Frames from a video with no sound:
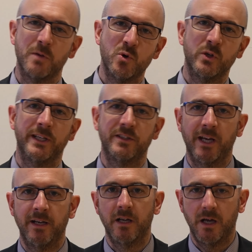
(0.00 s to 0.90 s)
morning, Year
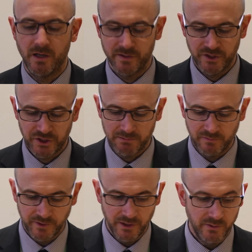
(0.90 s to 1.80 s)
10. I'm going to share
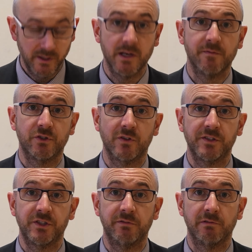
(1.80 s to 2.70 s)
with you another
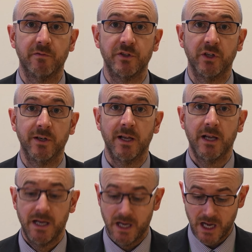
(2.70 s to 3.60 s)
strategy for revision.
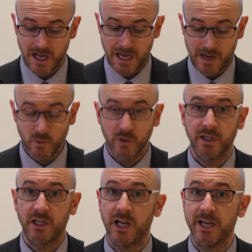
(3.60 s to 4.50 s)
I'm not
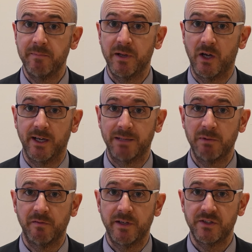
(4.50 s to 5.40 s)
going to claim that I
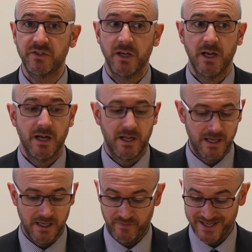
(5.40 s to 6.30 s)
came up with this.
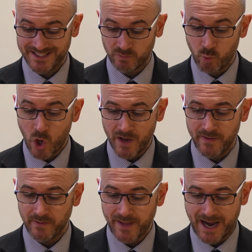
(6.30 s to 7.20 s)
This is
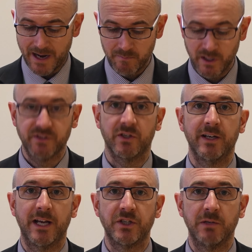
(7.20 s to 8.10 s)
one that my
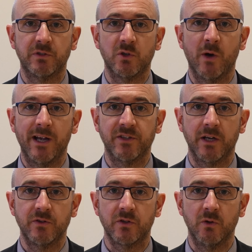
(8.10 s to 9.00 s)
son actually was taught at his
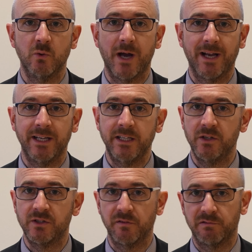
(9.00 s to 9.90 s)
own school, and he
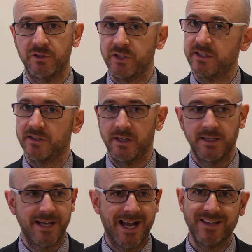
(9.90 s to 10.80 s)
used it through his
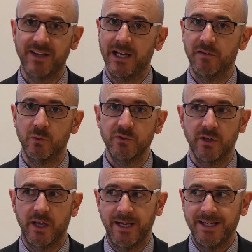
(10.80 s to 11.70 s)
GCSEs and his A-levels.
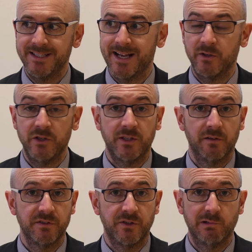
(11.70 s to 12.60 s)
He's now using
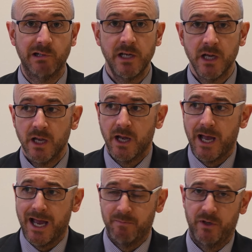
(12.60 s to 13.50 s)
it for his degree,
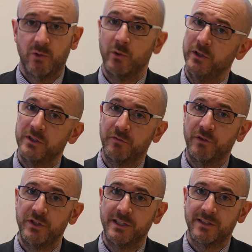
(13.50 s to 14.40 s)
and my daughter used it
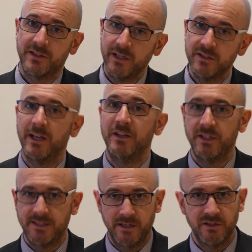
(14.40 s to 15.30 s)
for her GCSEs, and
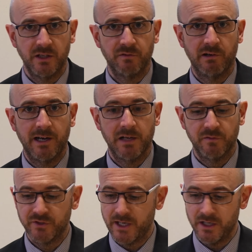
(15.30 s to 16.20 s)
she's now using it for her
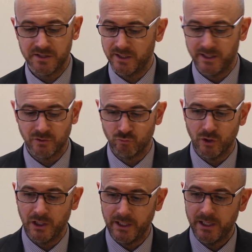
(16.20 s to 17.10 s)
A-levels. And I just think it's a
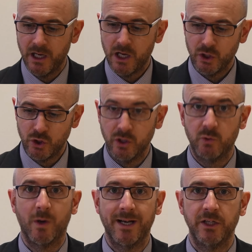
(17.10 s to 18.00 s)
really
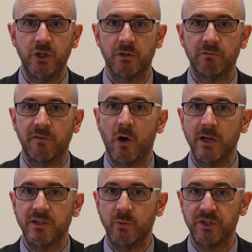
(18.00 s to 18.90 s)
good way that you can
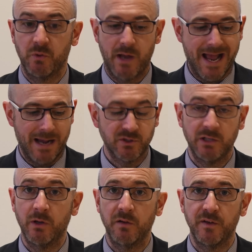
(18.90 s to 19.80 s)
revise, which
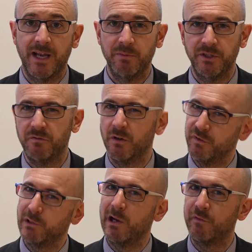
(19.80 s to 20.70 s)
absolutely worked for them. You've got
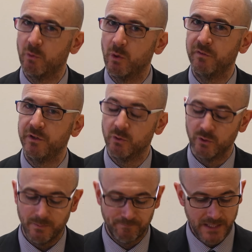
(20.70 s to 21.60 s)
to figure out if it worked for you or
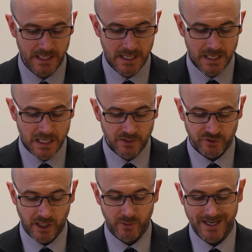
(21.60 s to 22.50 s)
not.
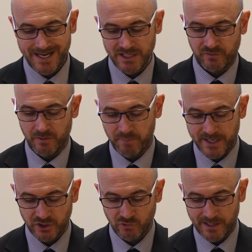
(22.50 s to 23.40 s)
So it is
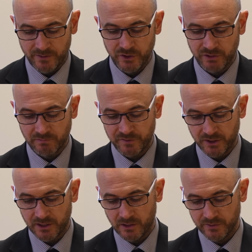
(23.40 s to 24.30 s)
based around using
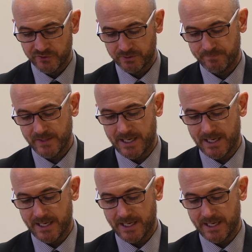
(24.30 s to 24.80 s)
revision cards,